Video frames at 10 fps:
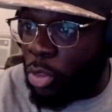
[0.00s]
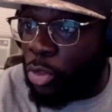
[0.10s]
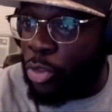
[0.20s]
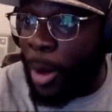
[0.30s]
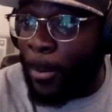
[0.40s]

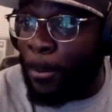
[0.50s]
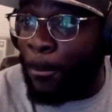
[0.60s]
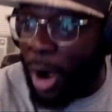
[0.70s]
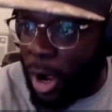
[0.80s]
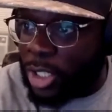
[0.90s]
The
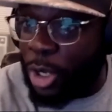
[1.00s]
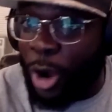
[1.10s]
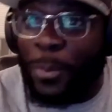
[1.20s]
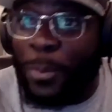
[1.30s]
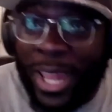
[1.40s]
Bucks
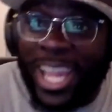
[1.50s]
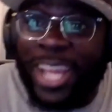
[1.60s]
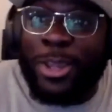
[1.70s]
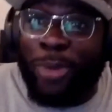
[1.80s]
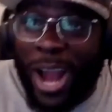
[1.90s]
are
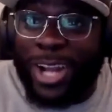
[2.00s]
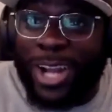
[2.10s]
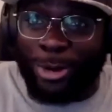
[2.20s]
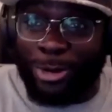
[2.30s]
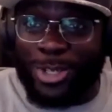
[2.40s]
playing the
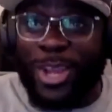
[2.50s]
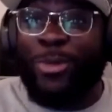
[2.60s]
Broncos,